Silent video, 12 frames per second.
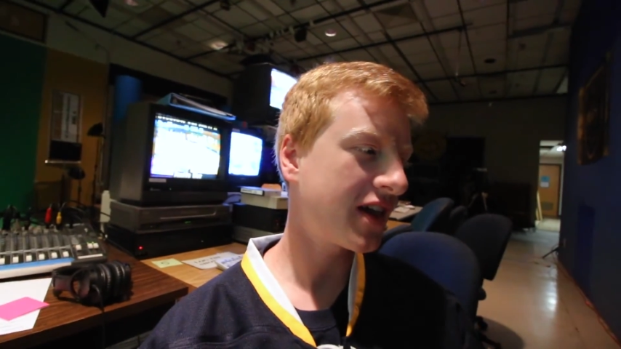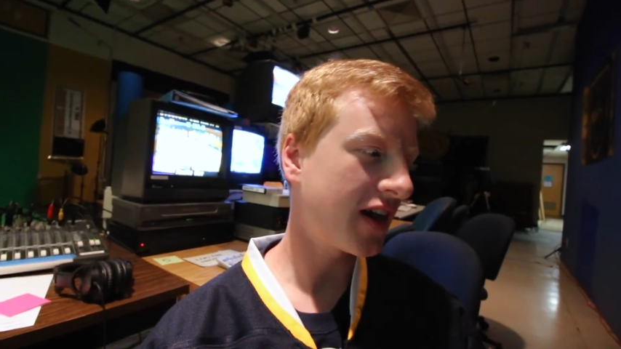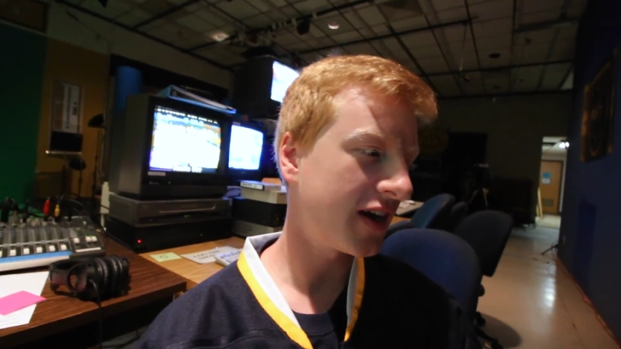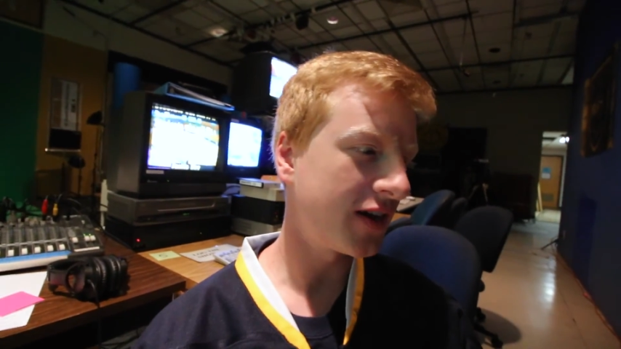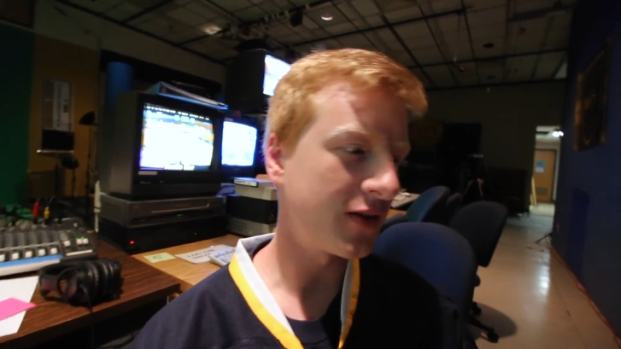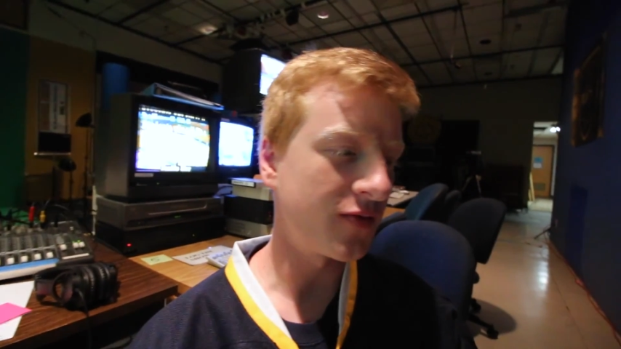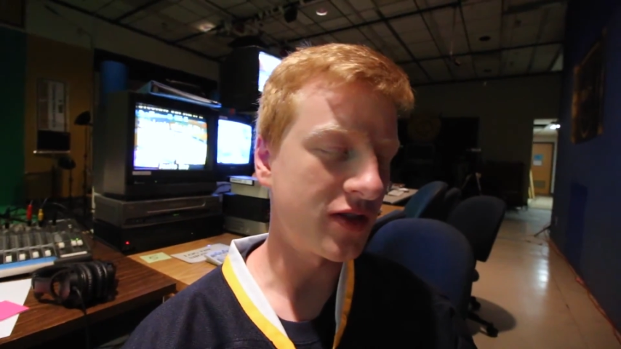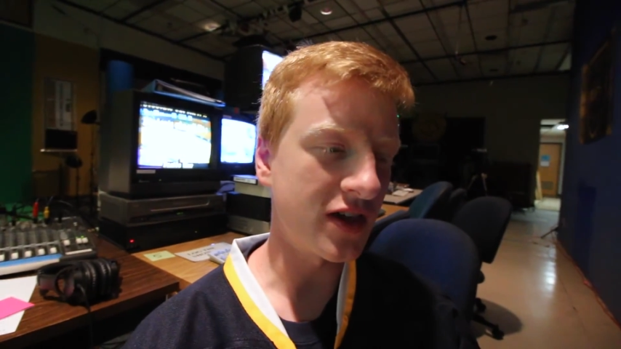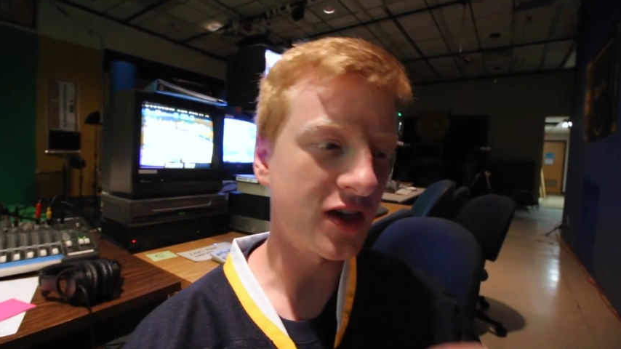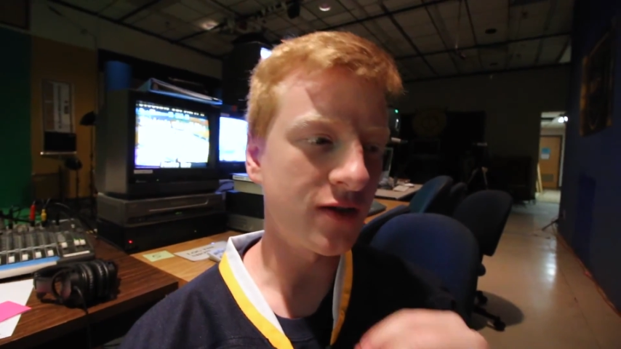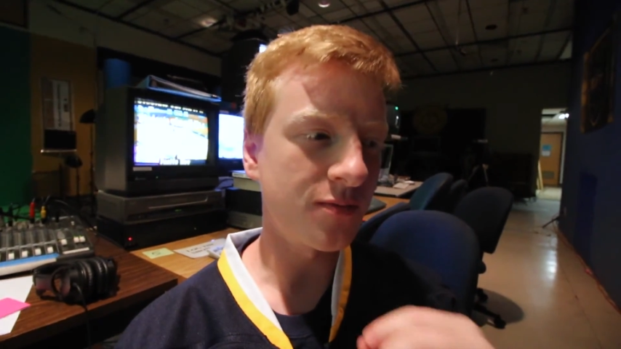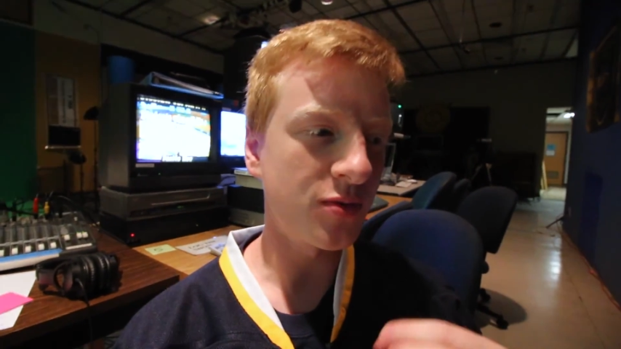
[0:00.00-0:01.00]
kind of
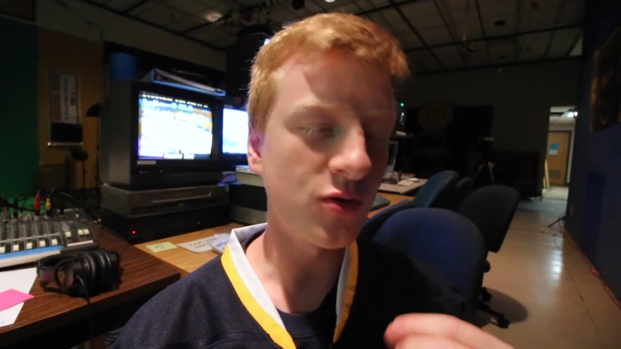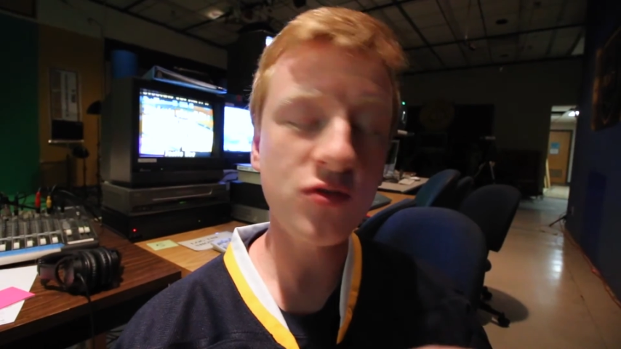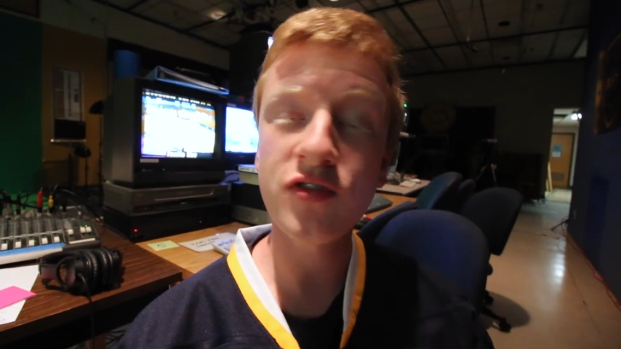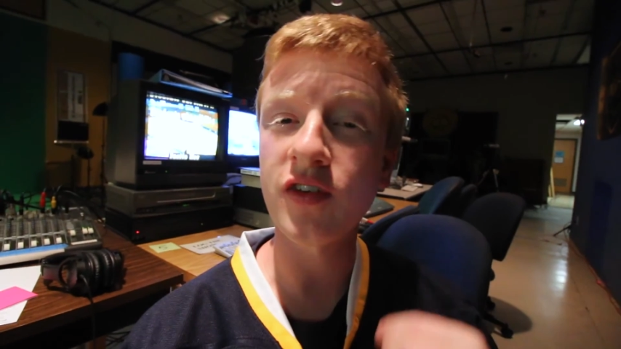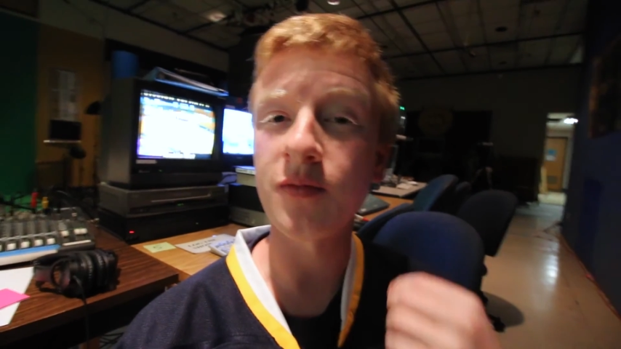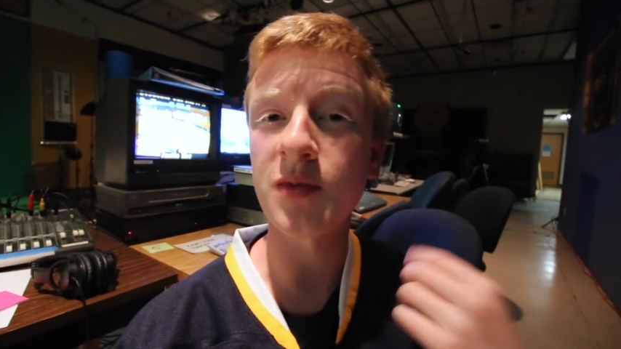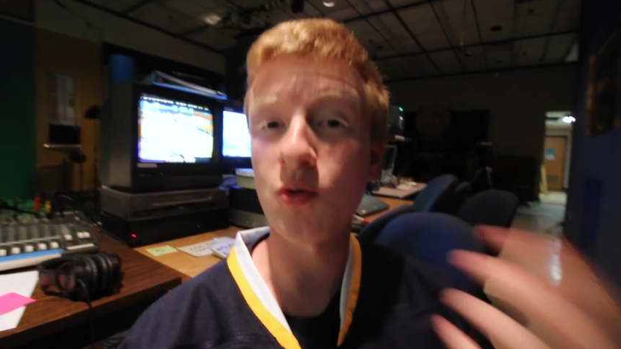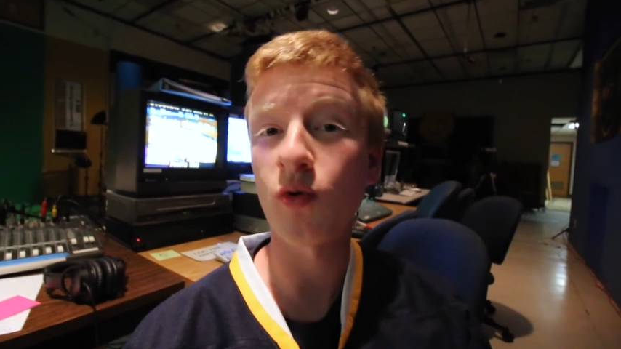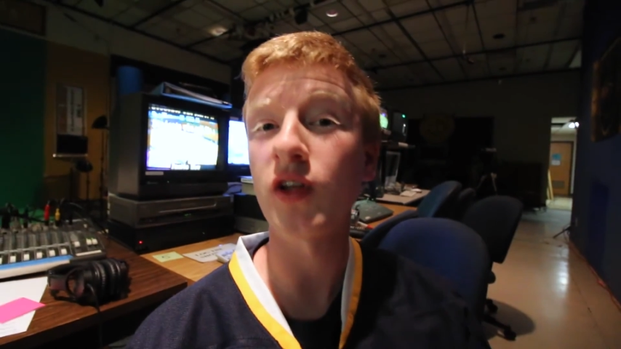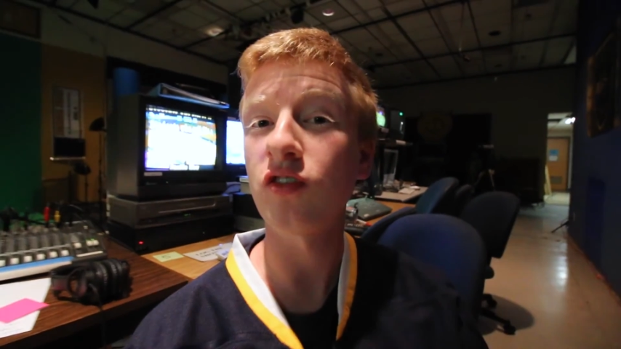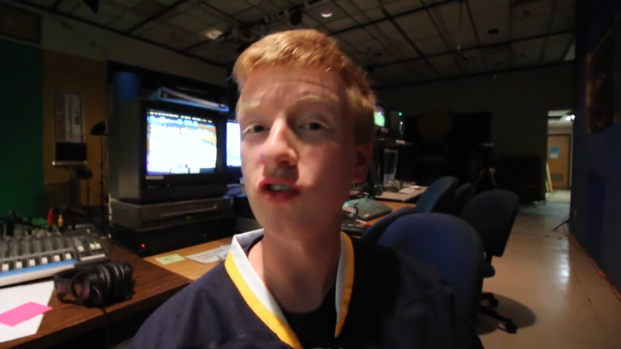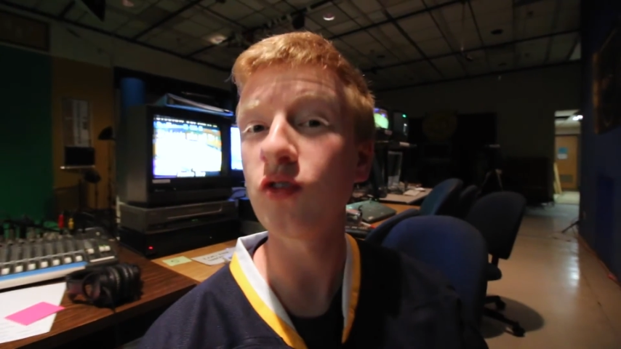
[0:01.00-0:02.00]
the boost in me
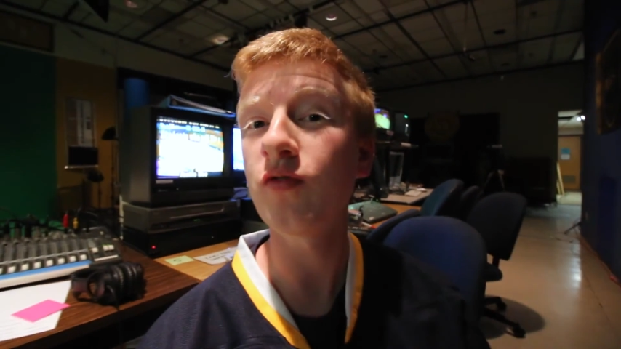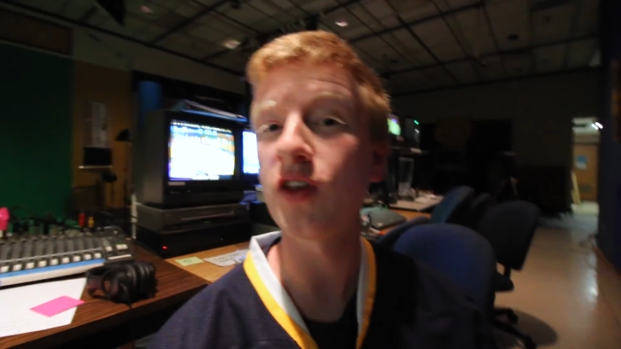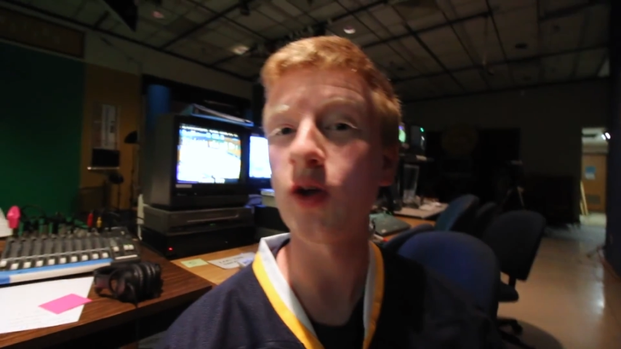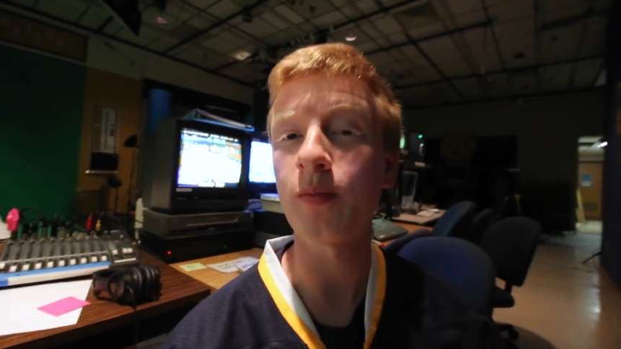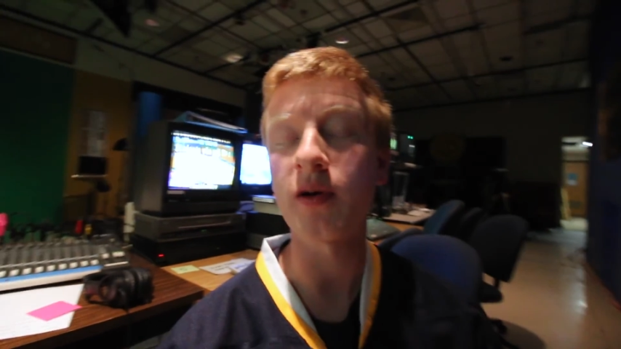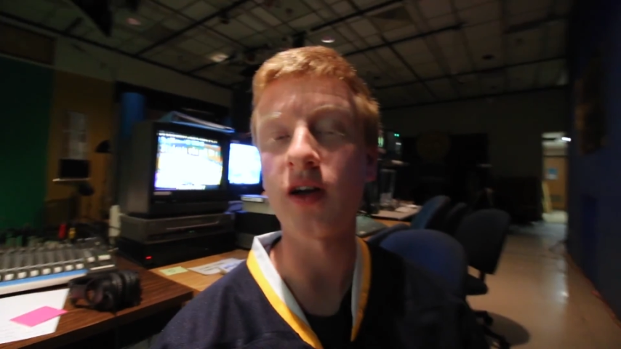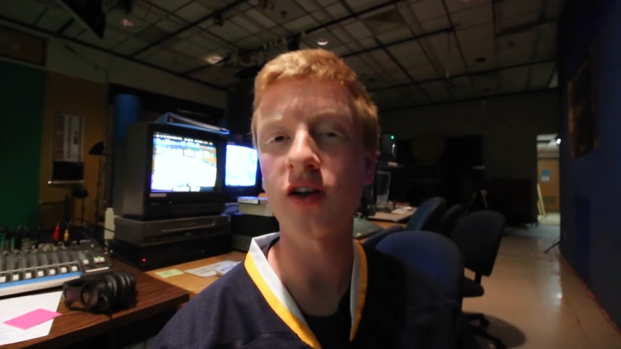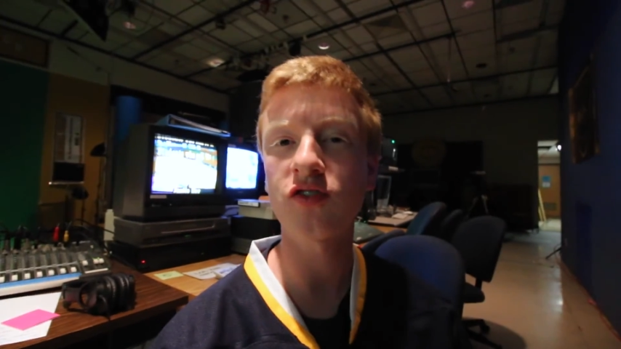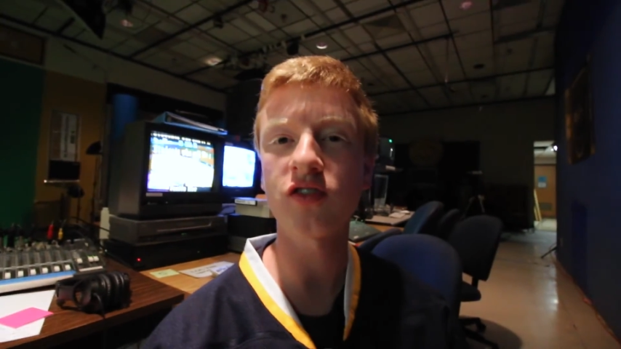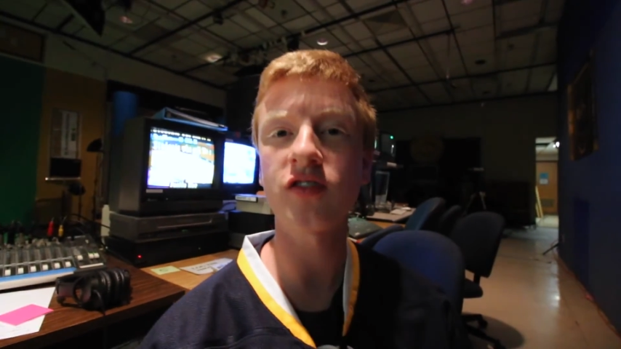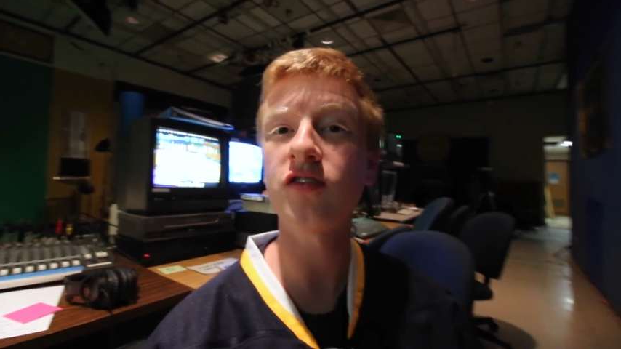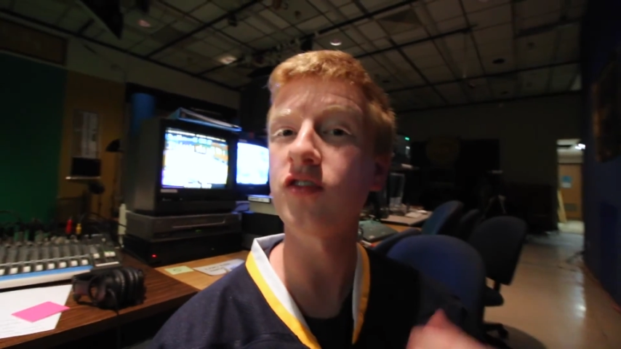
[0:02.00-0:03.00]
wanting to do video
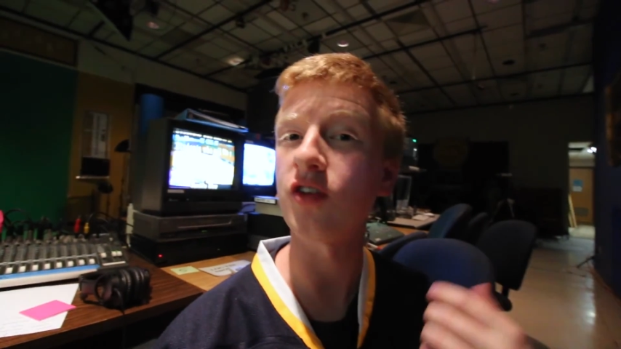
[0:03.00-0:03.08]
productions,